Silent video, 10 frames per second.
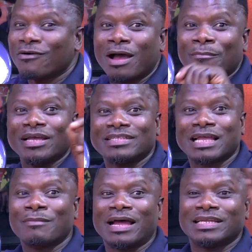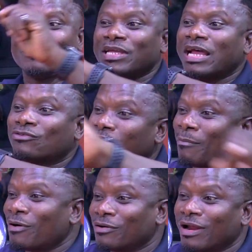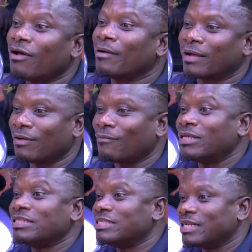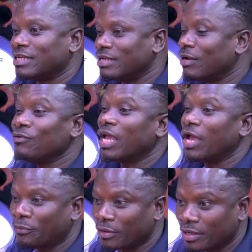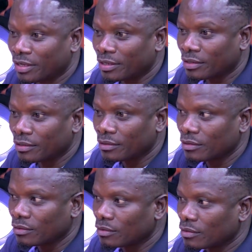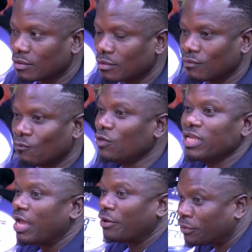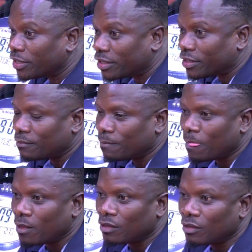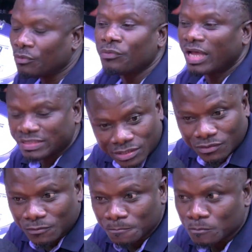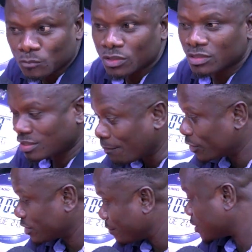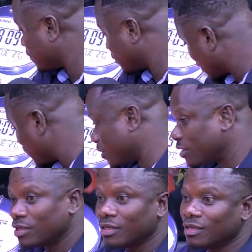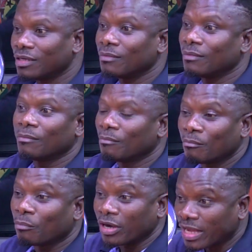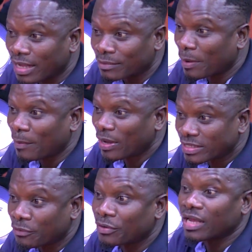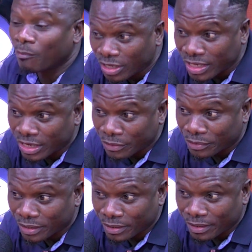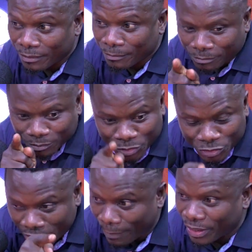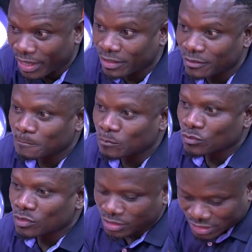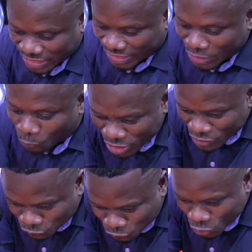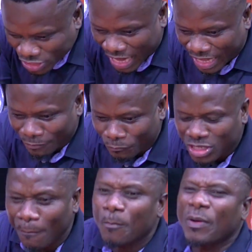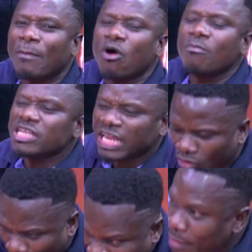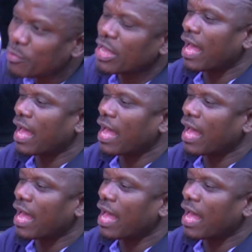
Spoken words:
I made Tama Dibi at Trabon. I was digging. Mopi, oh, my God, was a mopia. When you're here, we are seno. Sabby. Bonnie and Papa and Yavi, dear Bonnie, Yashi. Minia Bay, say you quit Funa. Would you move a moment you don't baby?